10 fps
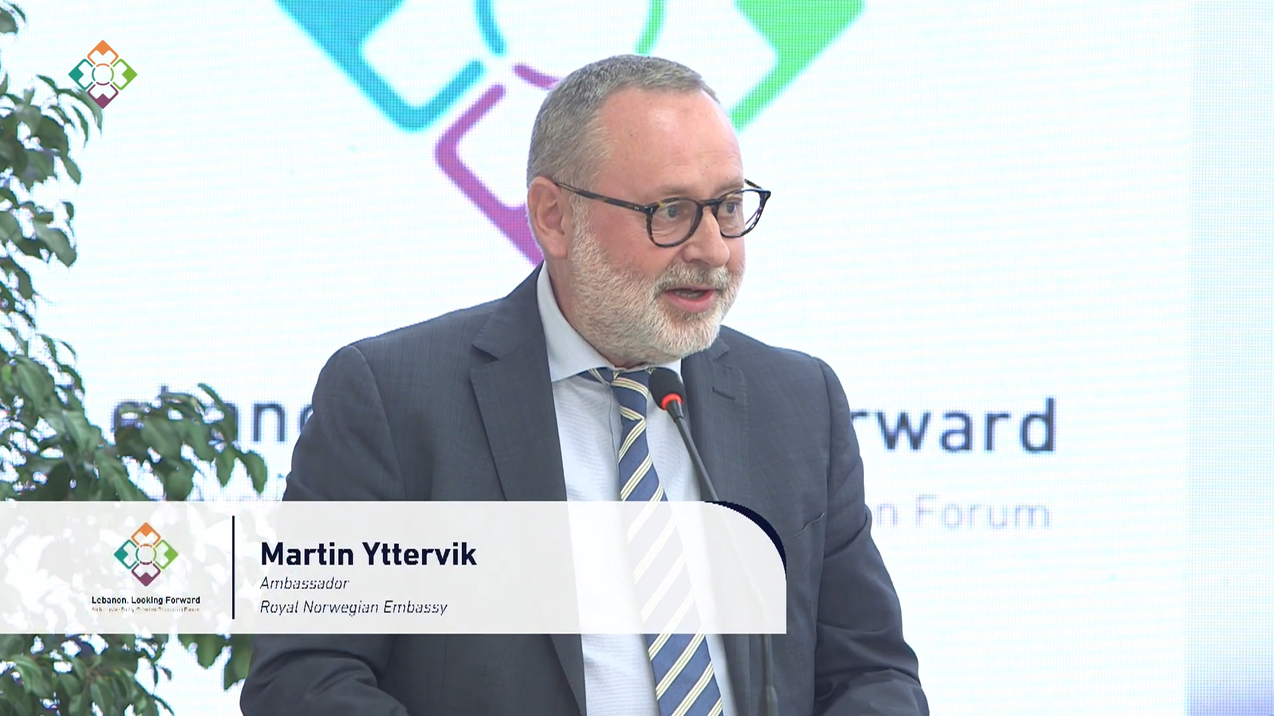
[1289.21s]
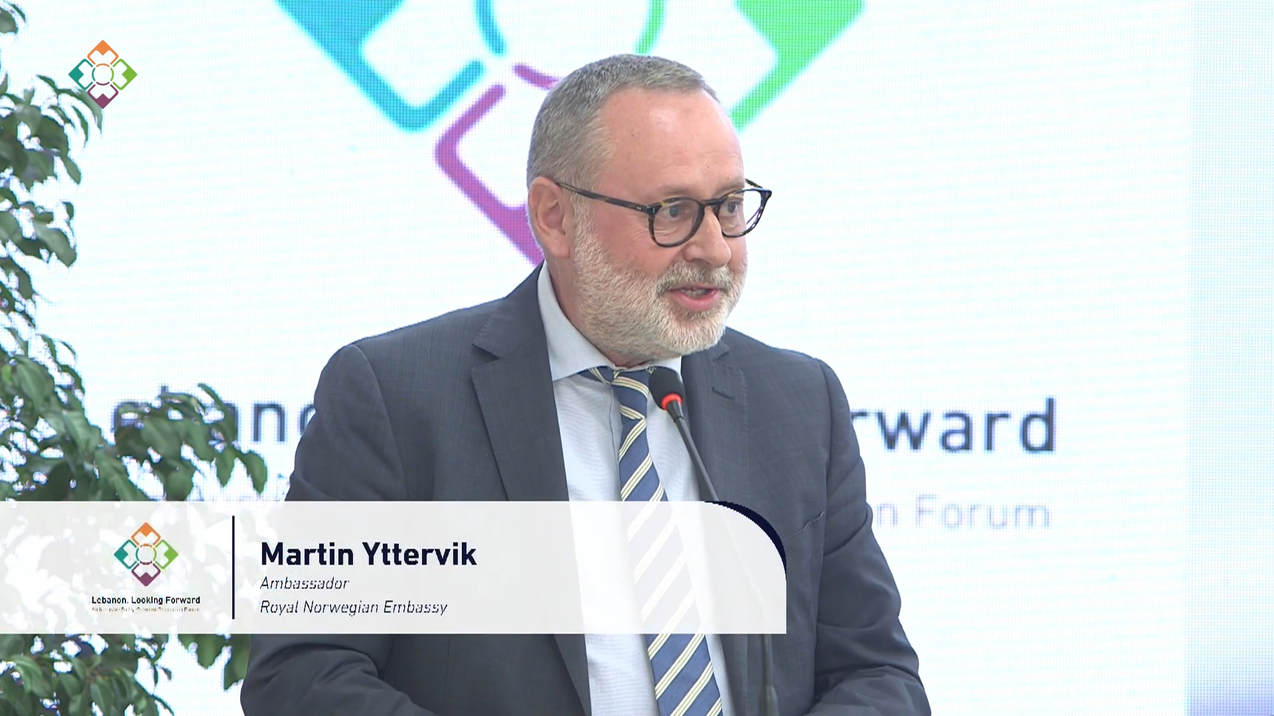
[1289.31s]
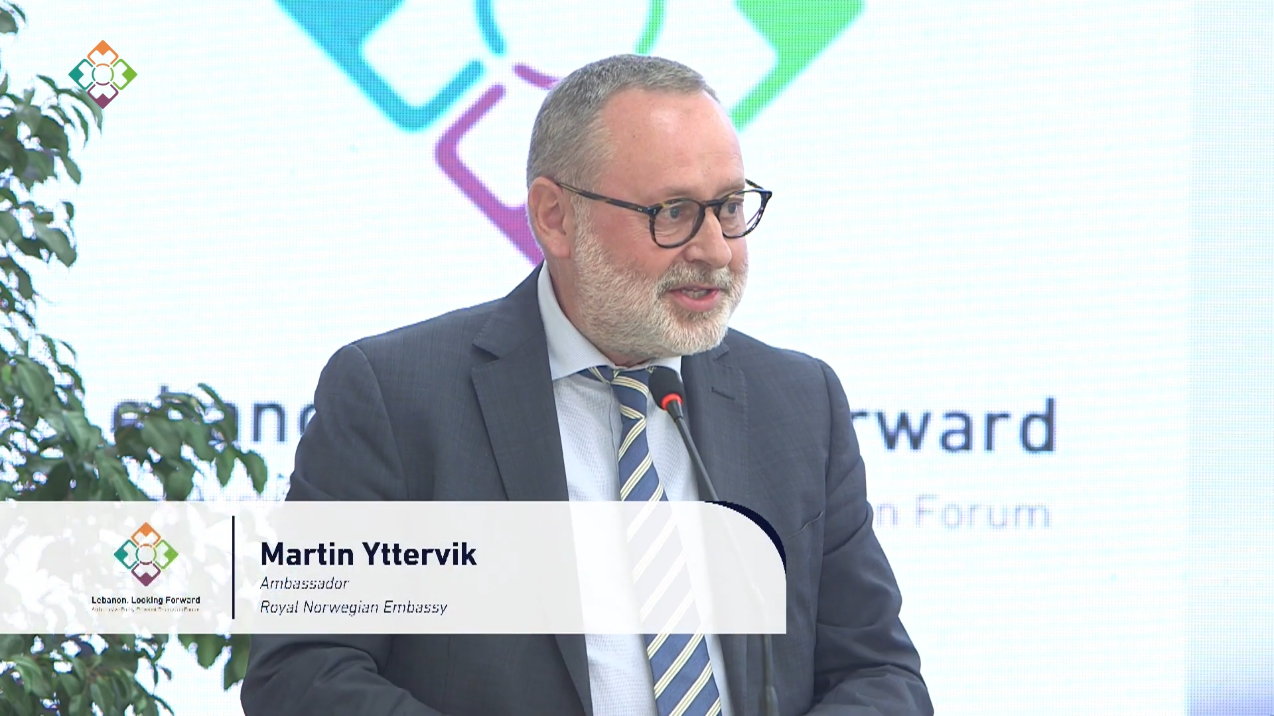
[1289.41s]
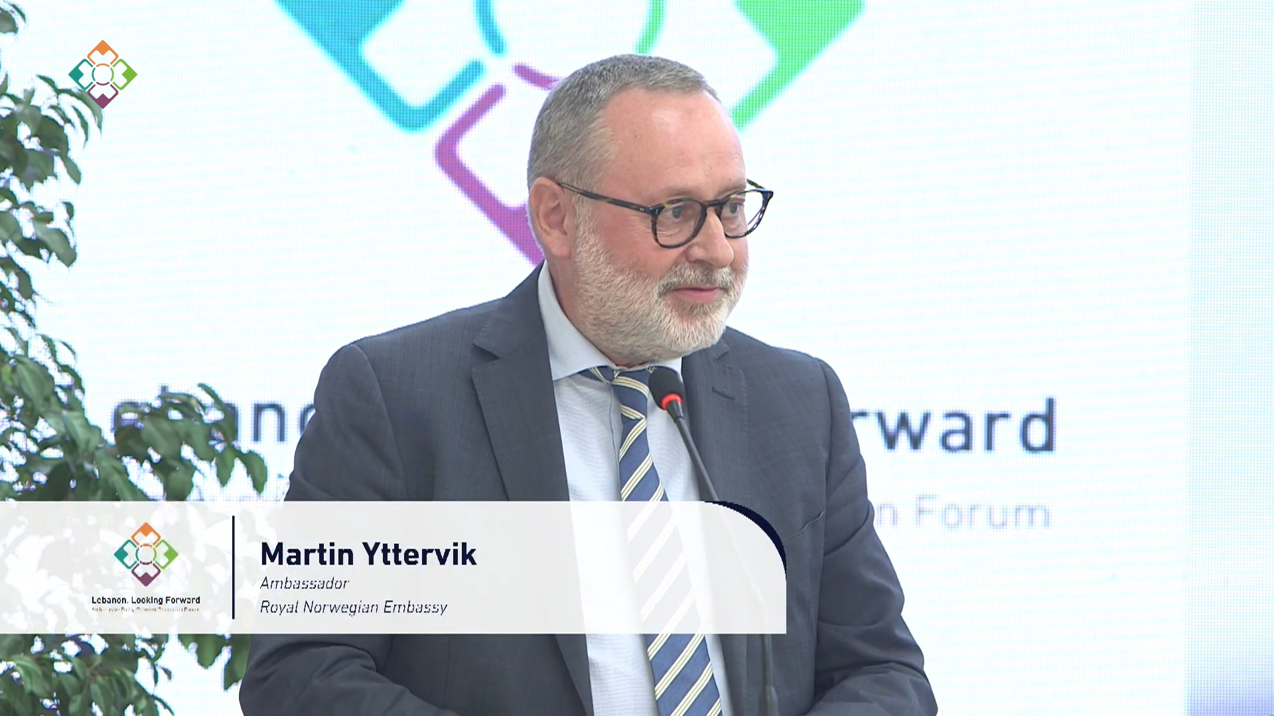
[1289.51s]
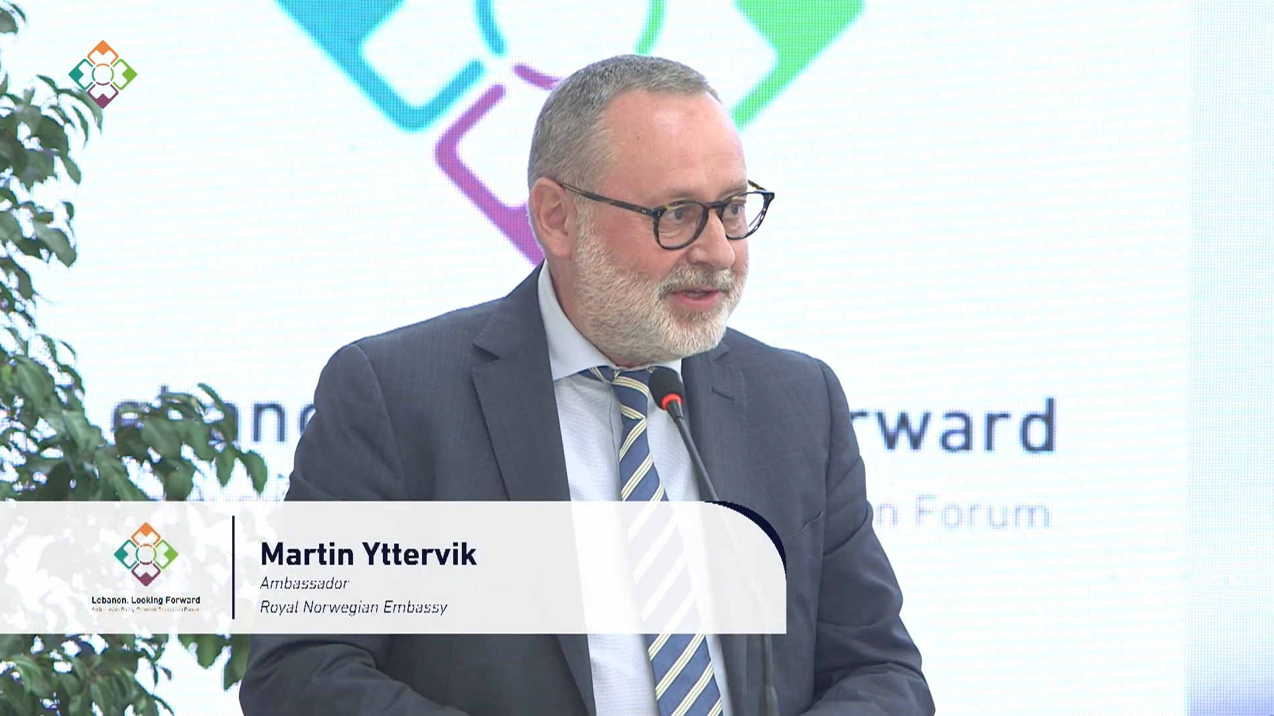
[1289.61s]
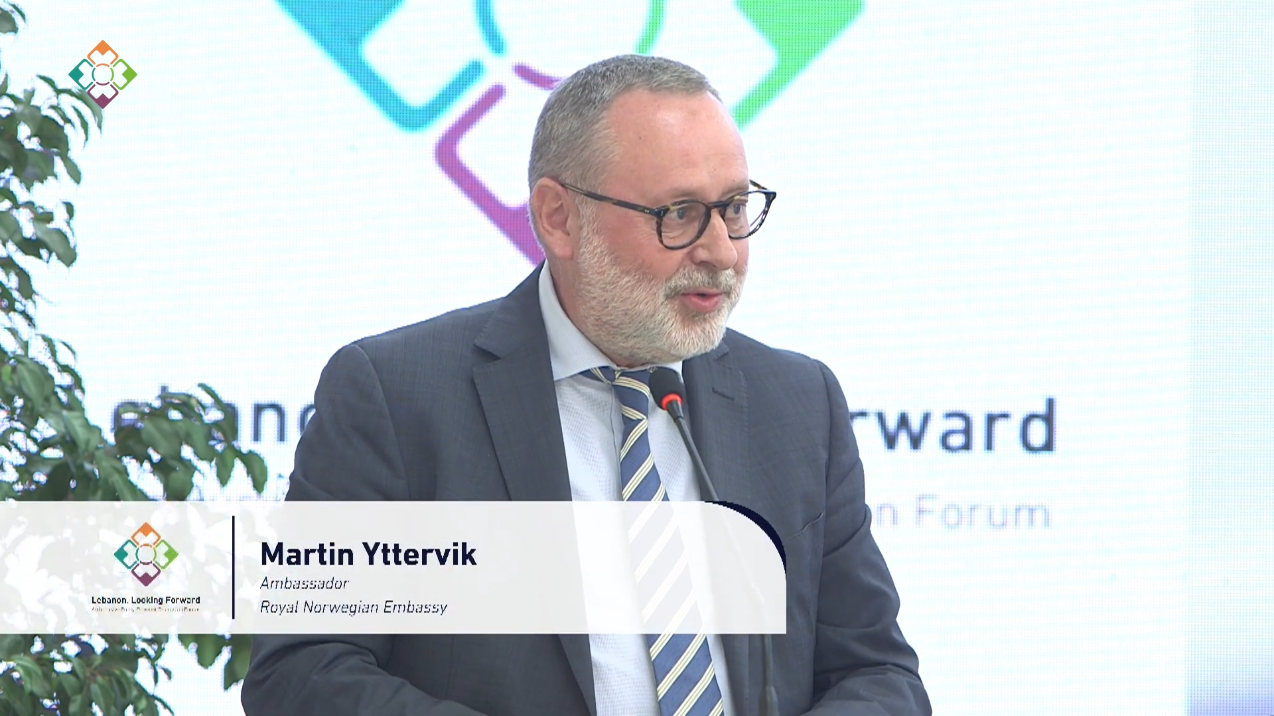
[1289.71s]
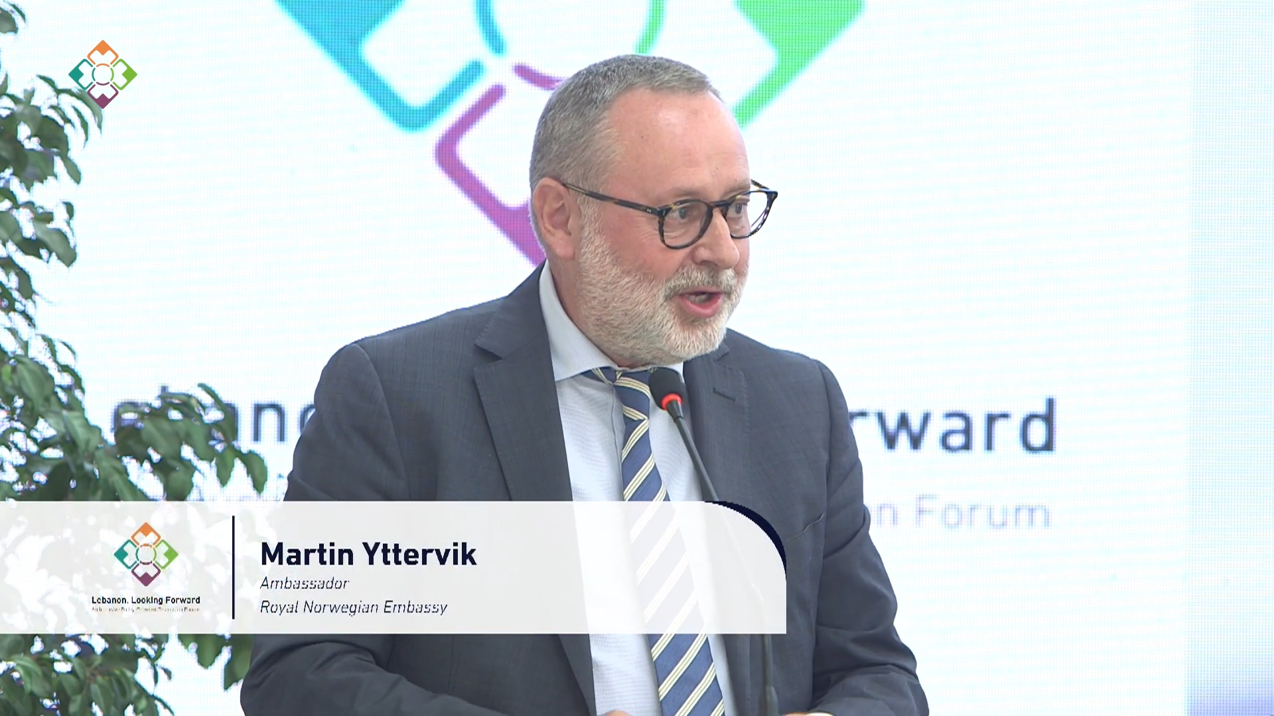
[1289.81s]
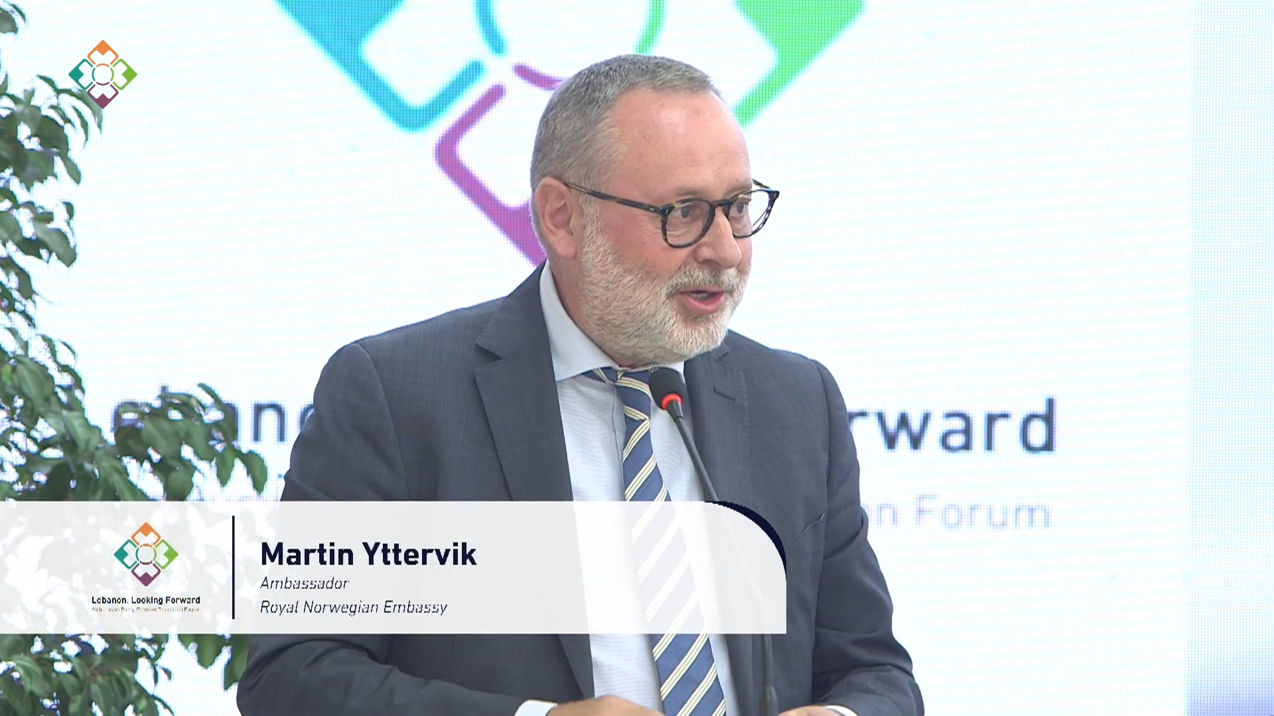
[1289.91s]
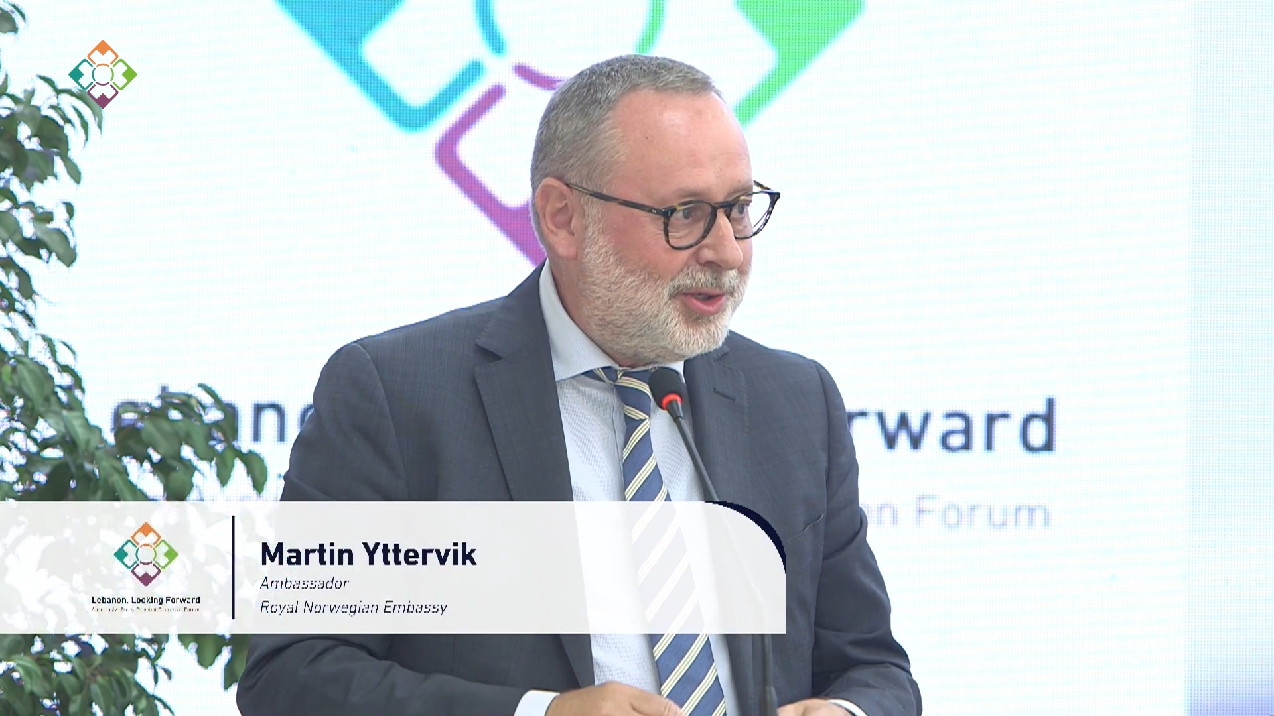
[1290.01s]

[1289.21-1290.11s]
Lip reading: 1971